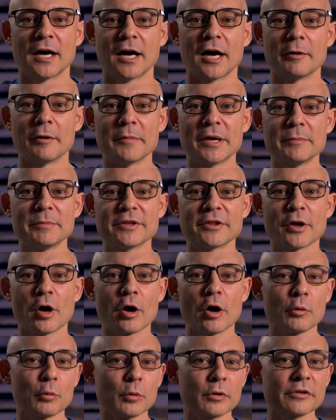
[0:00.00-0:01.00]
uh, maybe the
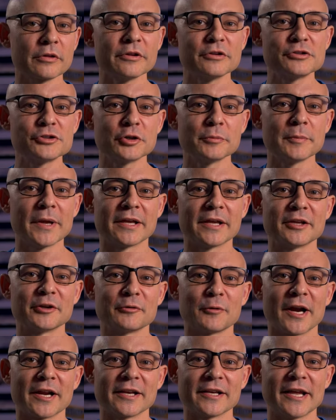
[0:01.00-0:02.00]
artwork that you're
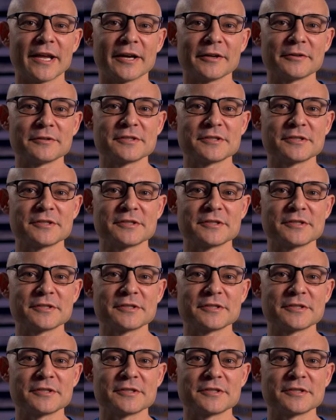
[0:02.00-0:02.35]
making right now.